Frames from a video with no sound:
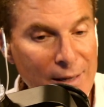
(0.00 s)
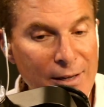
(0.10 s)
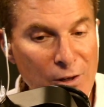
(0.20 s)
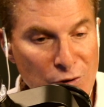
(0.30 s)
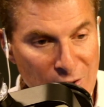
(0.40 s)

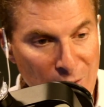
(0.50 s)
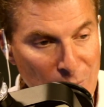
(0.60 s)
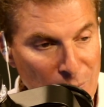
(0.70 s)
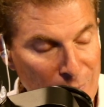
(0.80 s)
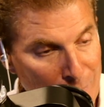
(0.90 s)

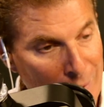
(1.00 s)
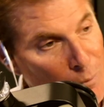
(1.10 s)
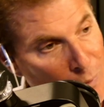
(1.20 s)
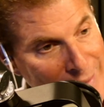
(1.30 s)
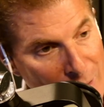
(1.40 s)
So, but
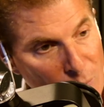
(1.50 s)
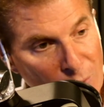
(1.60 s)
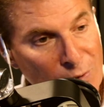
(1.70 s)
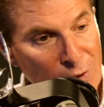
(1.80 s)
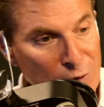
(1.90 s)
what that
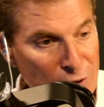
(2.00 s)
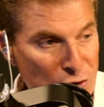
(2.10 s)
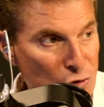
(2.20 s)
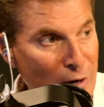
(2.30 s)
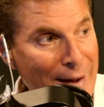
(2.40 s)
will do is
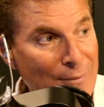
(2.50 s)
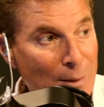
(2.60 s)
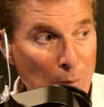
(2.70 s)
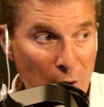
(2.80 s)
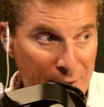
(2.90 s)
drive the
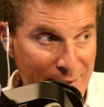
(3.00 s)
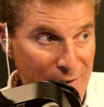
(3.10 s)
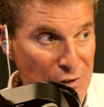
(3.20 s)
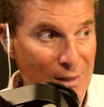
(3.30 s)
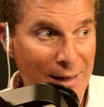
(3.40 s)

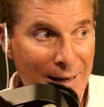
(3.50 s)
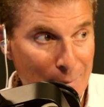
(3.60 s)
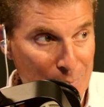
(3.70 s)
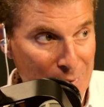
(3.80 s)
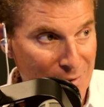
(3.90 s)
markets
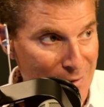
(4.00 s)
up.